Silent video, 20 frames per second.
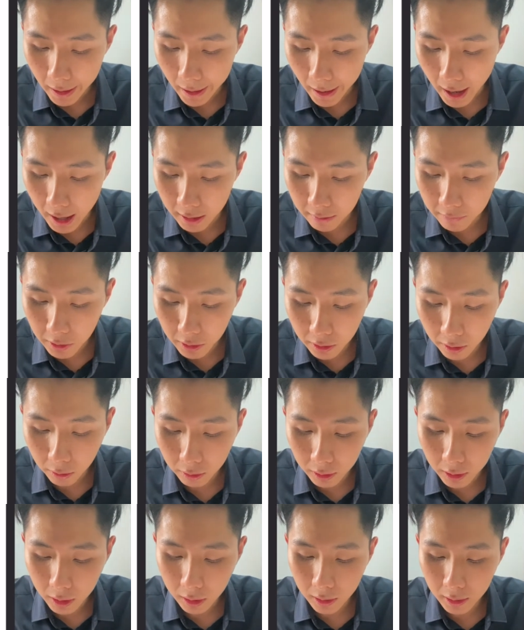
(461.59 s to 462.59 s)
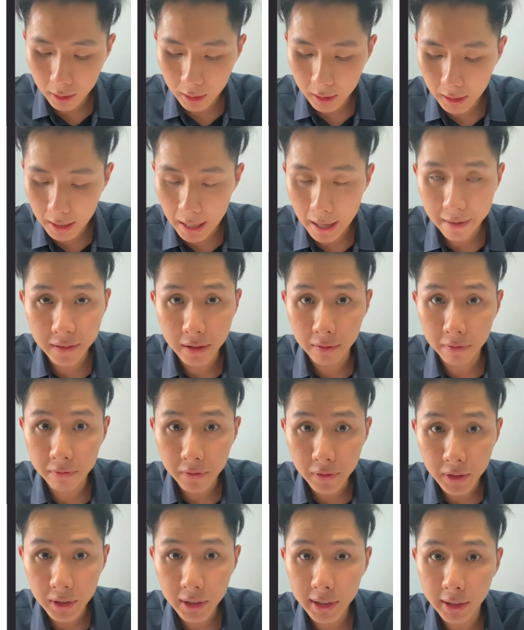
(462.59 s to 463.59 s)
And if you don't get the
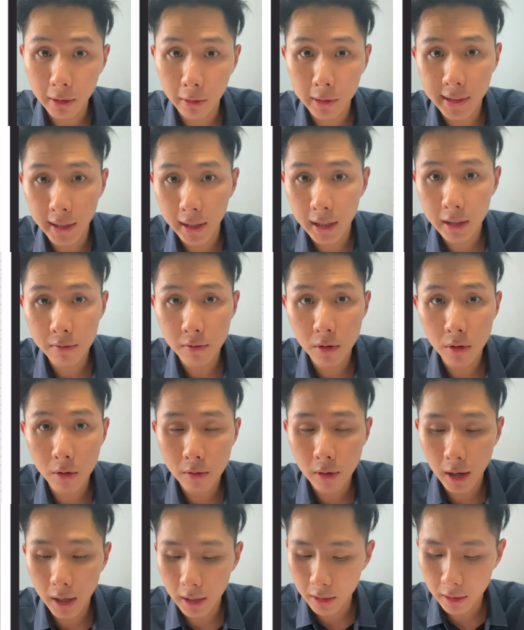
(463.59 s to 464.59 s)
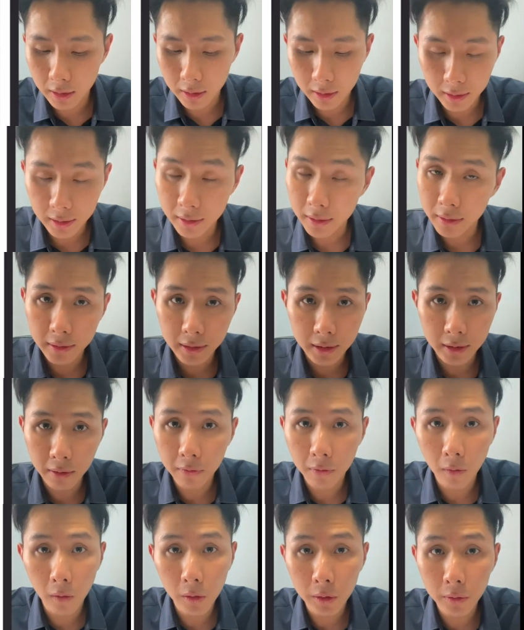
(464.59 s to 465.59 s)
first or second row right, the
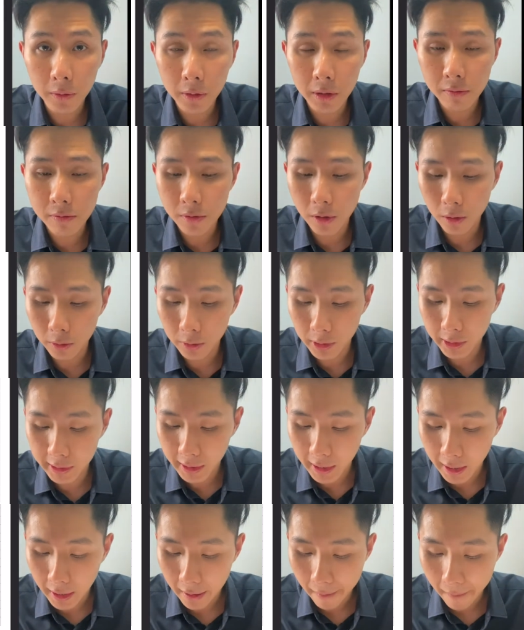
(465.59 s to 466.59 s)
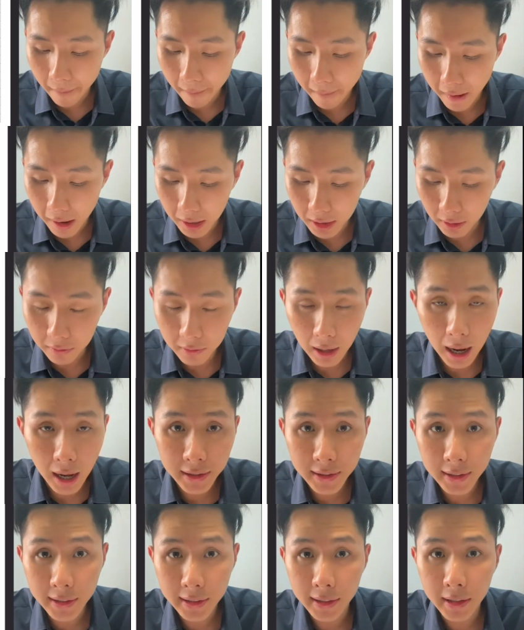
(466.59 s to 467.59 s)
following rows, your
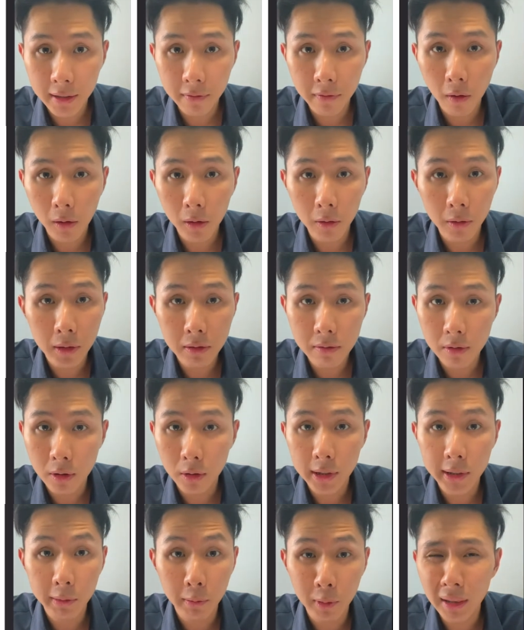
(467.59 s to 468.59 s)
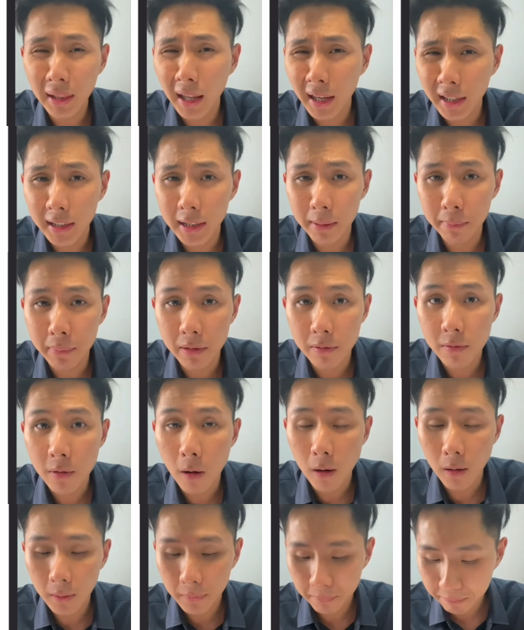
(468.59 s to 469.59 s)
answers in the following rows will likely be
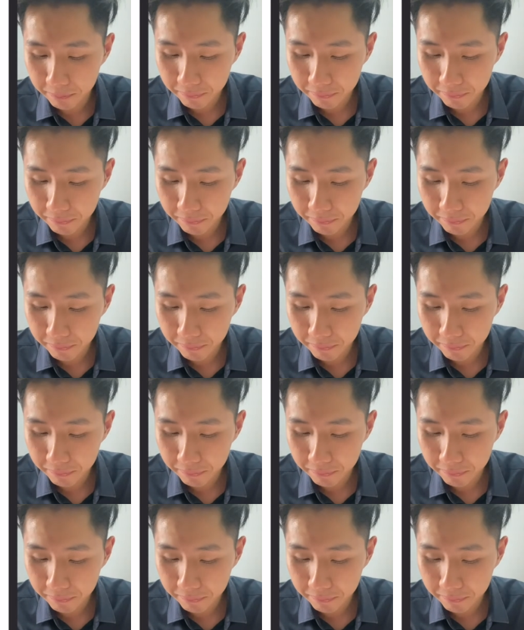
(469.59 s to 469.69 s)
wrong.